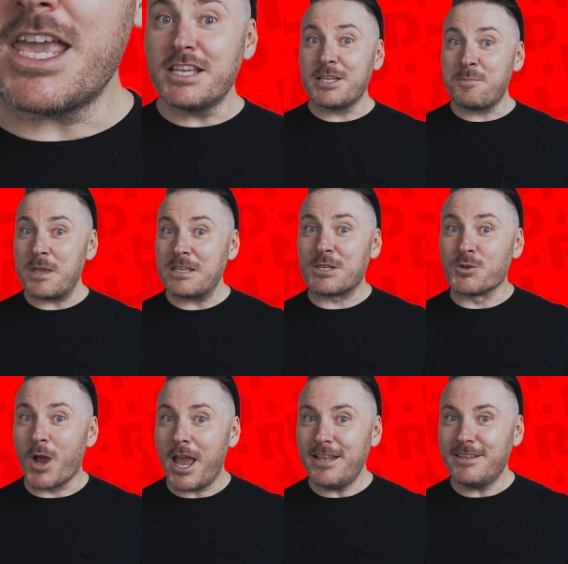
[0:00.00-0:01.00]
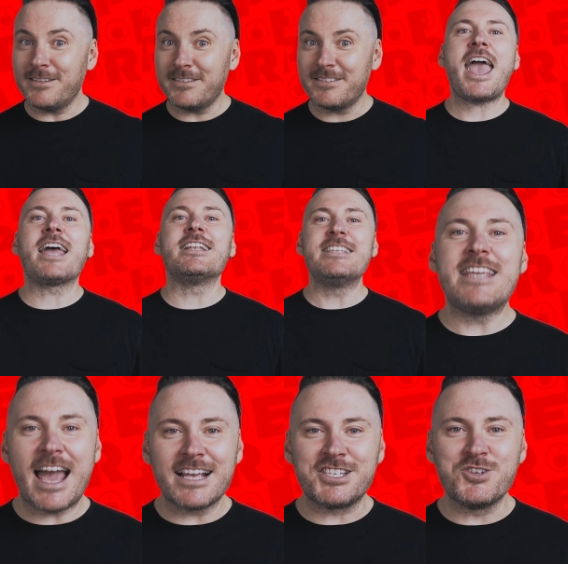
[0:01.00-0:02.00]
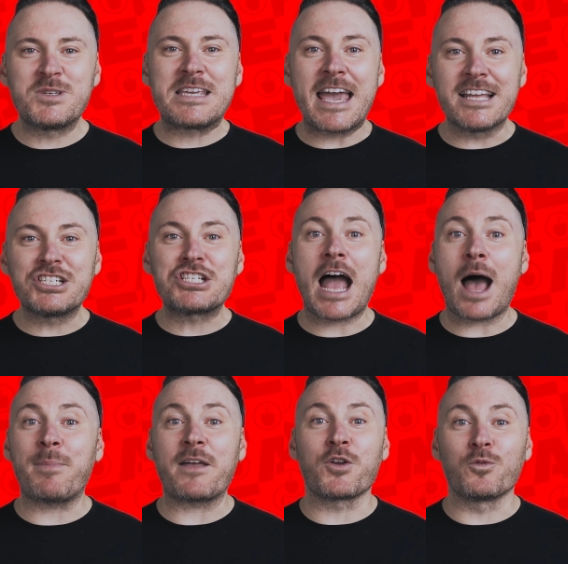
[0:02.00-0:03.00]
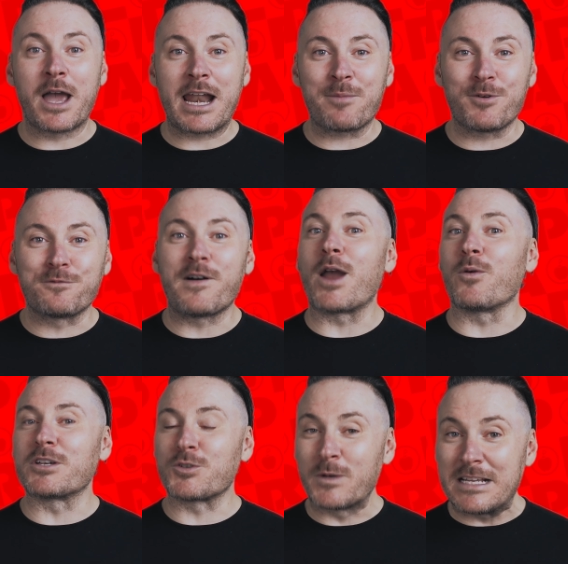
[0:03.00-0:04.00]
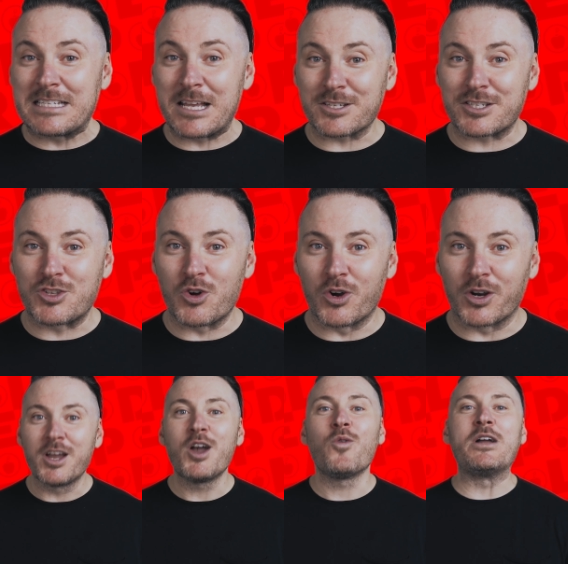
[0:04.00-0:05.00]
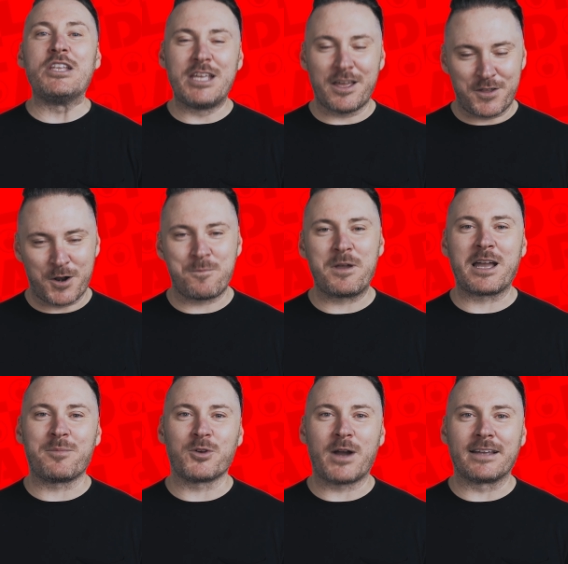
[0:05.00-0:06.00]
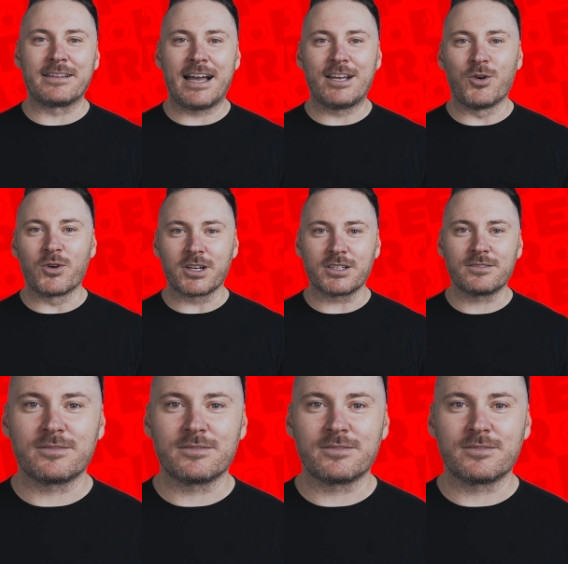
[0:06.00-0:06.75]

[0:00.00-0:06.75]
Easy peasy, right? And yes, you can shop at the Red Apple Fireworks retail store when you get there to pick up your online order.